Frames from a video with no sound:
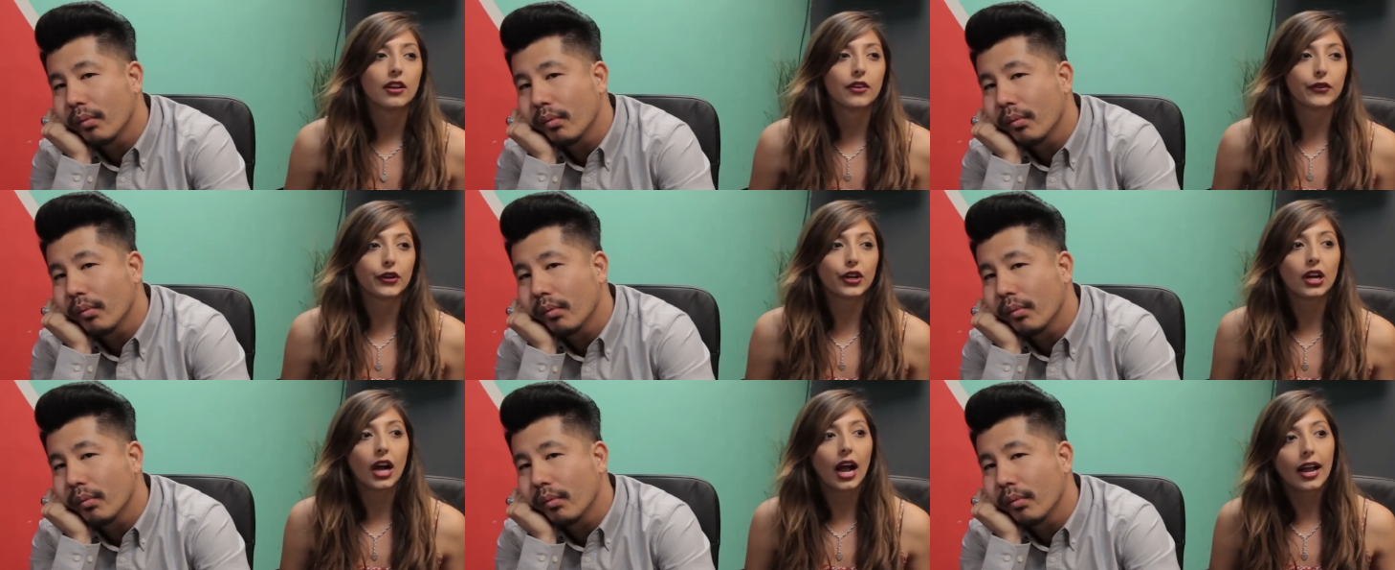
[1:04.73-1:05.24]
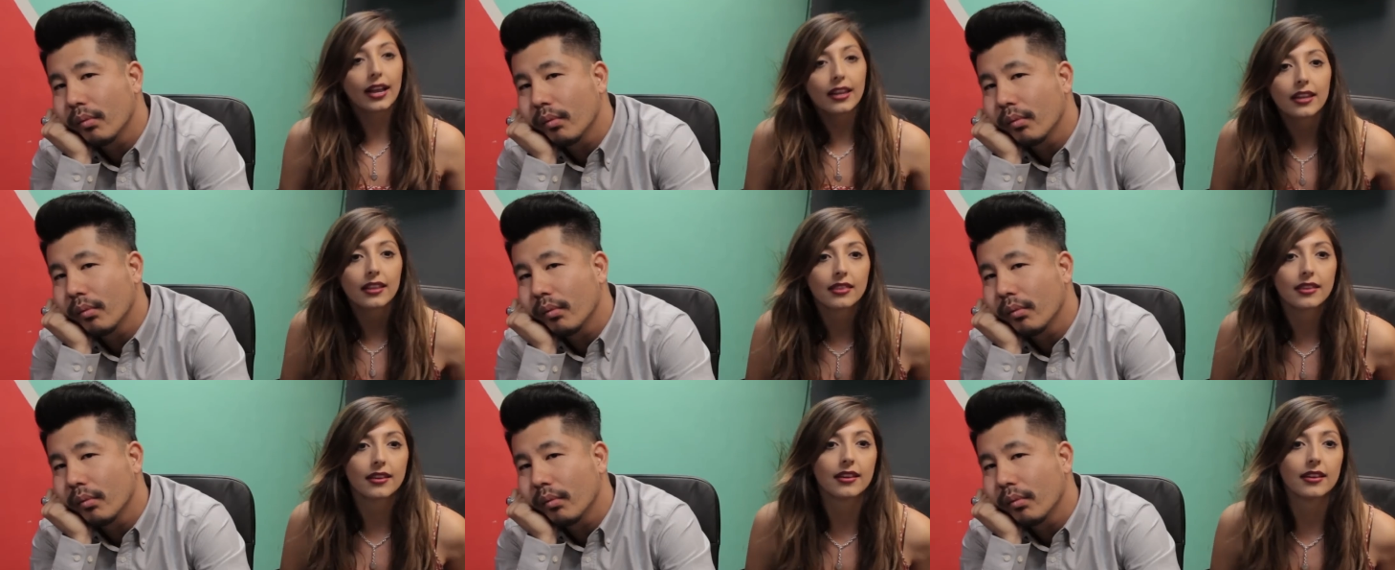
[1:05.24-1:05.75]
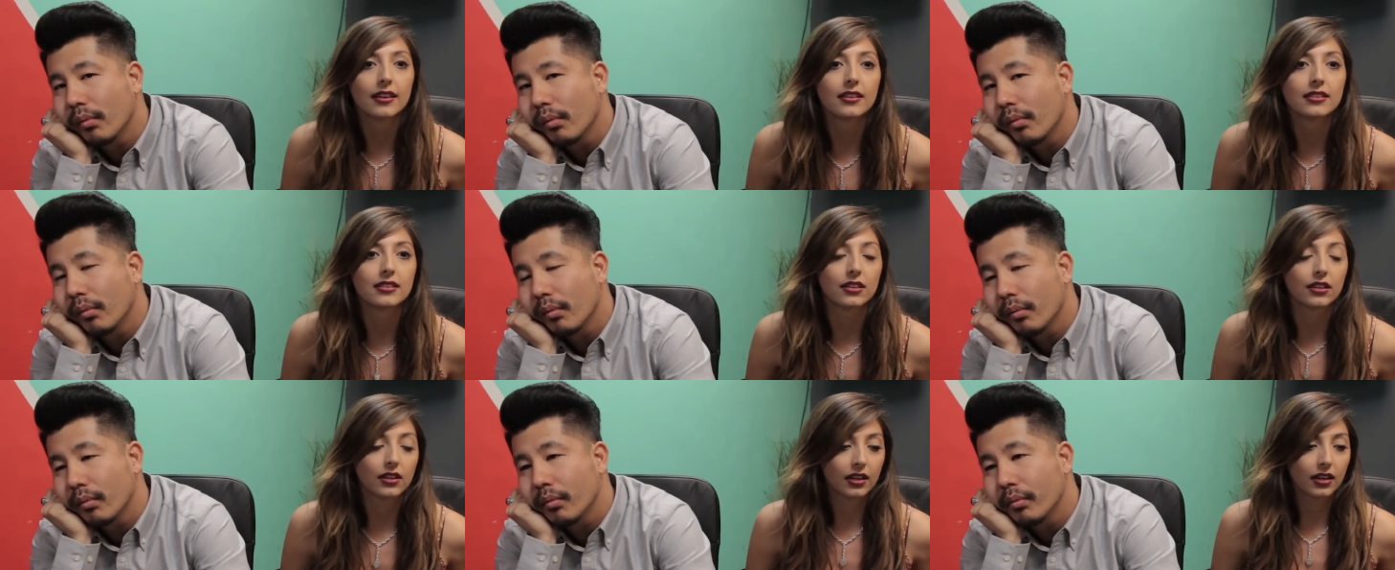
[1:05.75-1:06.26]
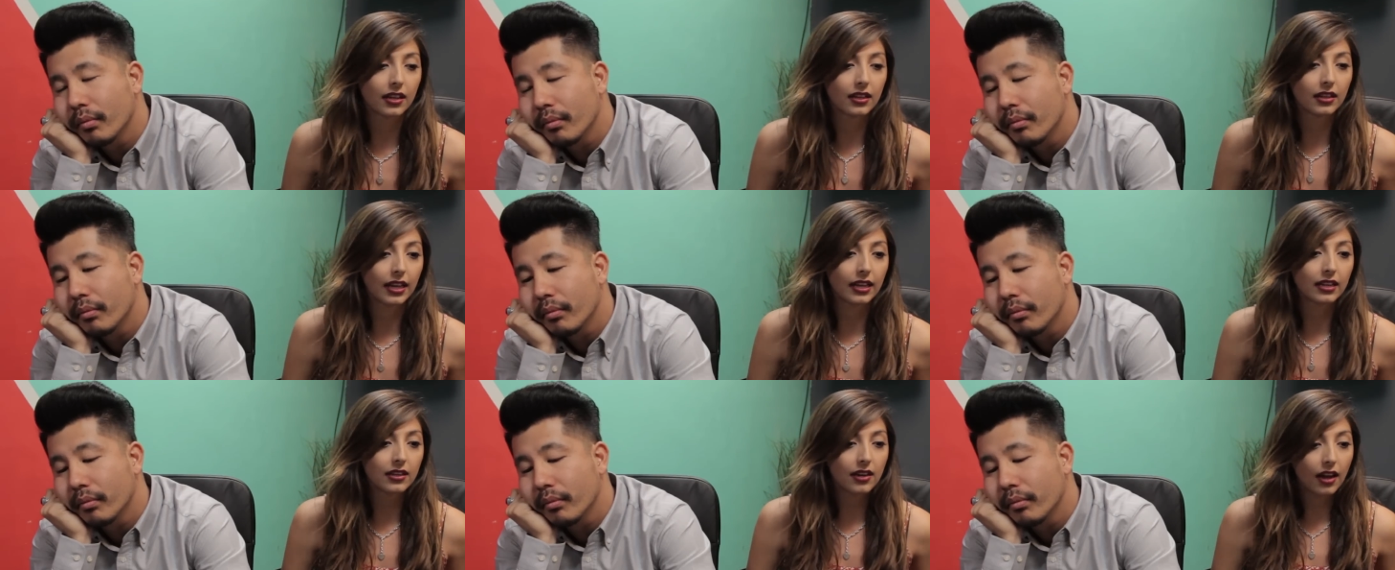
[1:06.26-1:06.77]
Speaker 1: if you're hiding things and
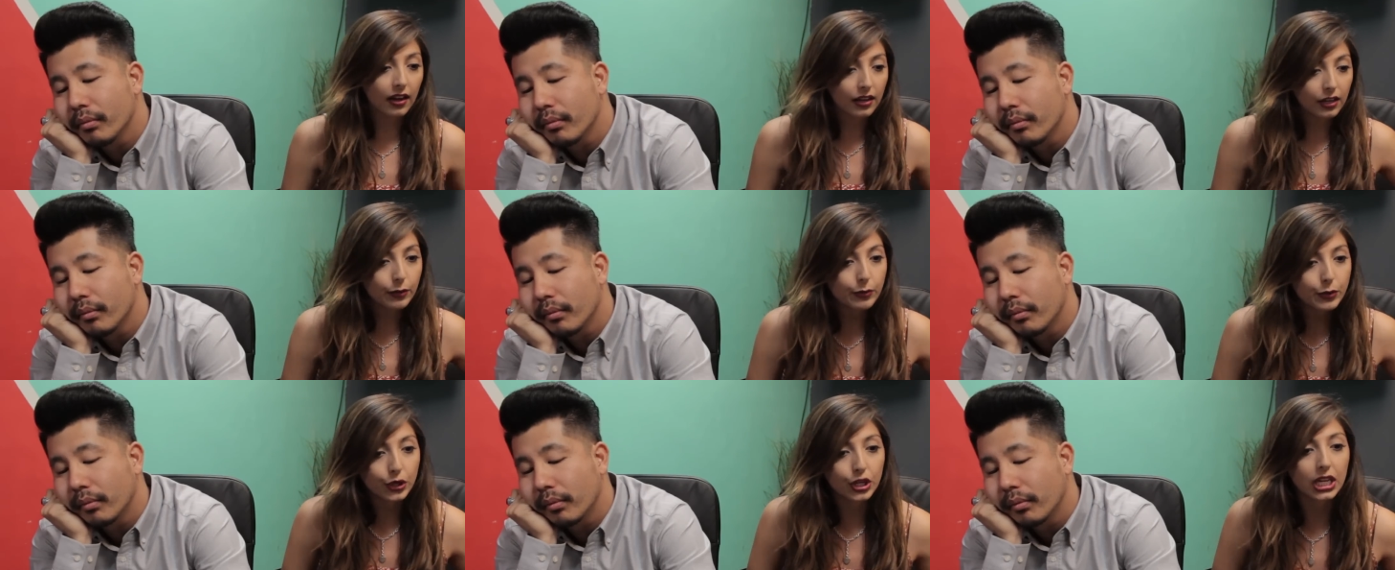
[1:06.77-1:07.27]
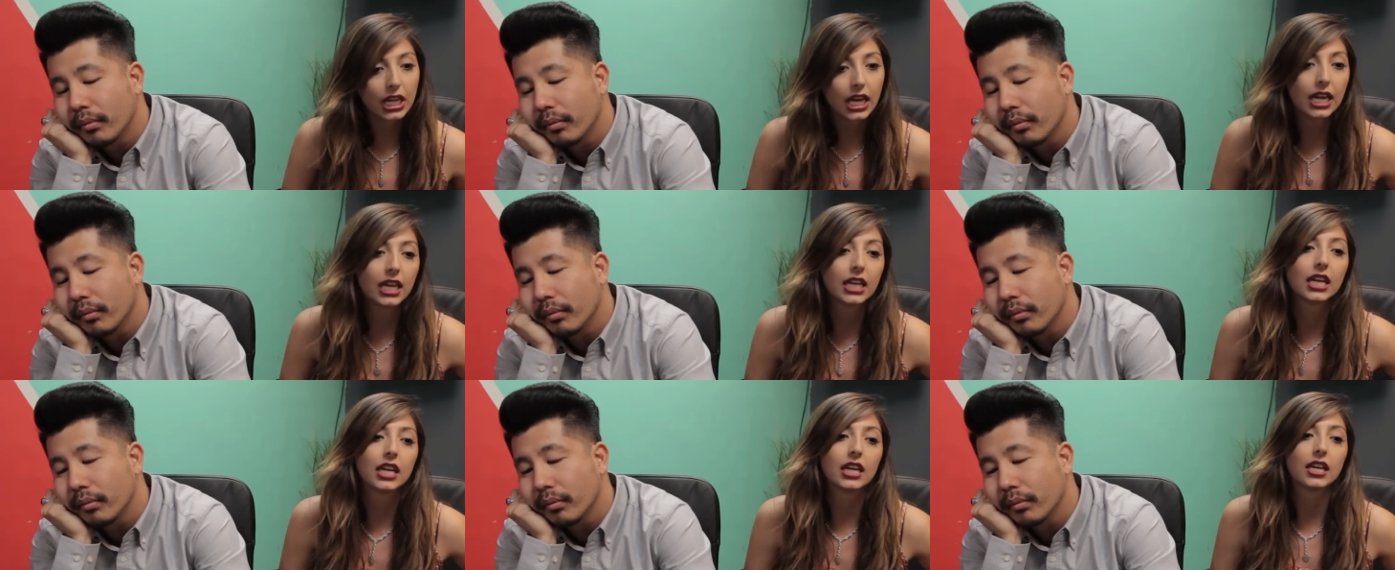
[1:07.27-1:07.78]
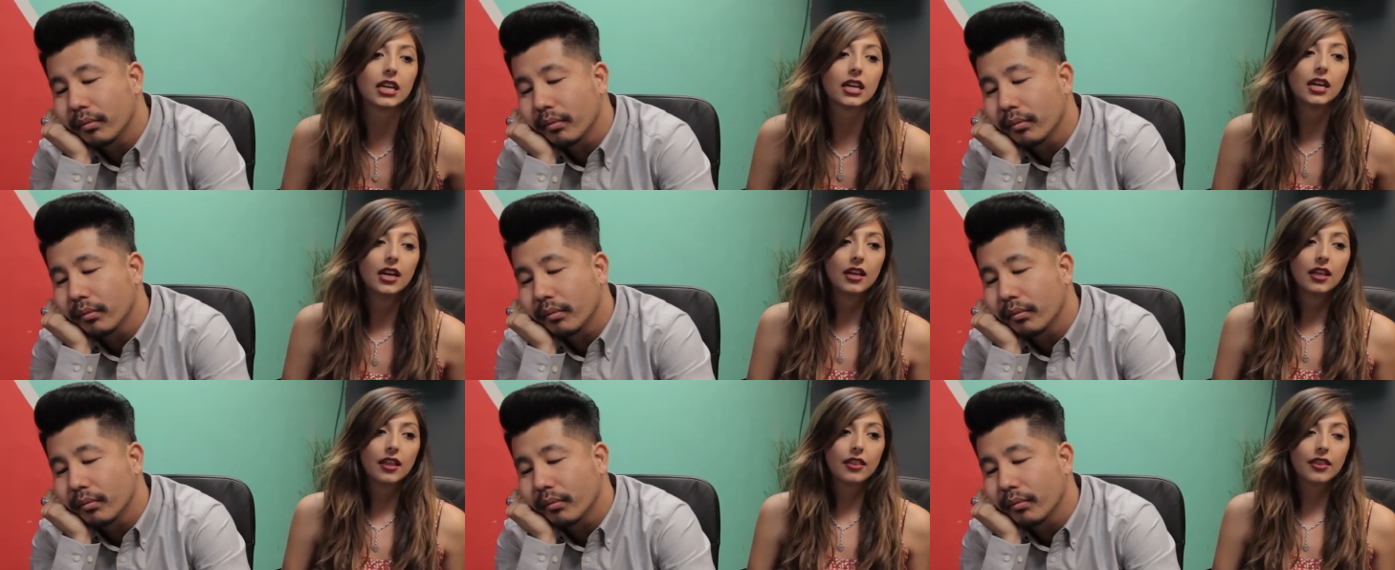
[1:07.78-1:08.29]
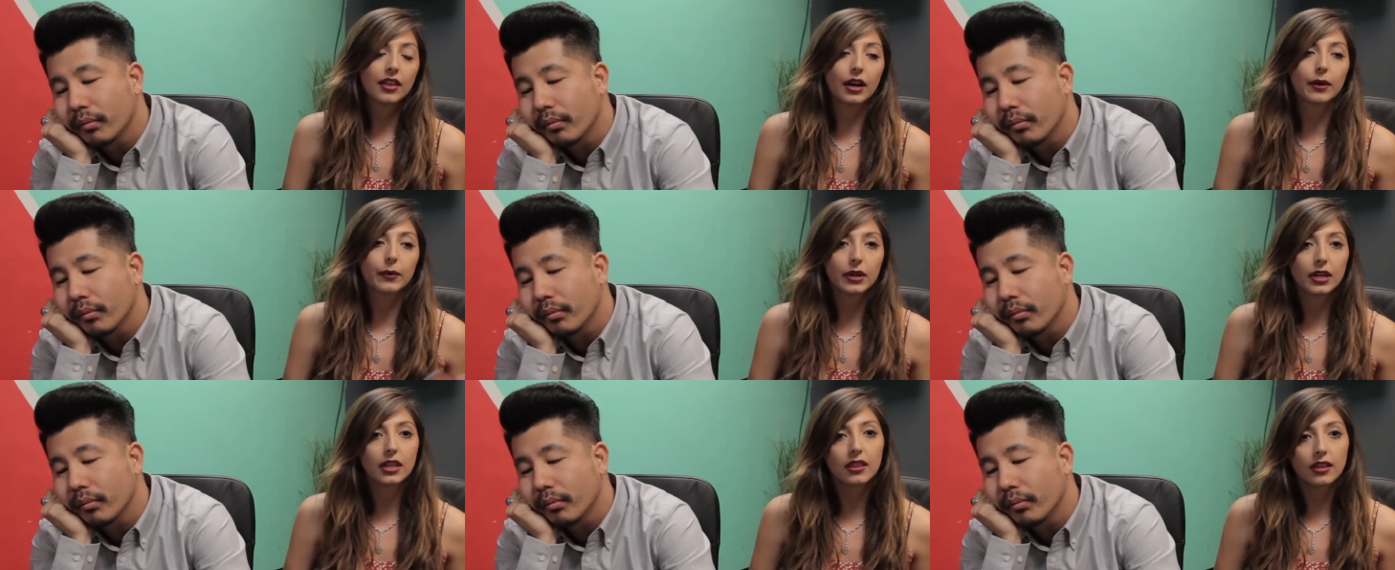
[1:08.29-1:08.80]
like not communicating, then
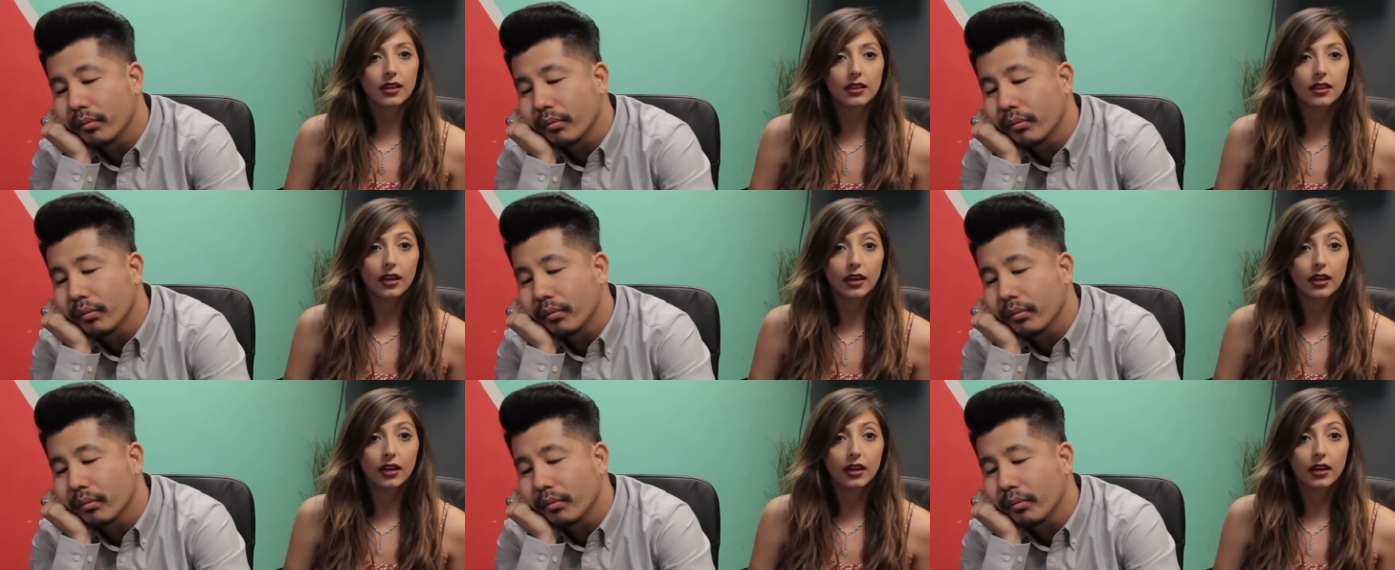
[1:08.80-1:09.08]
I'm going to think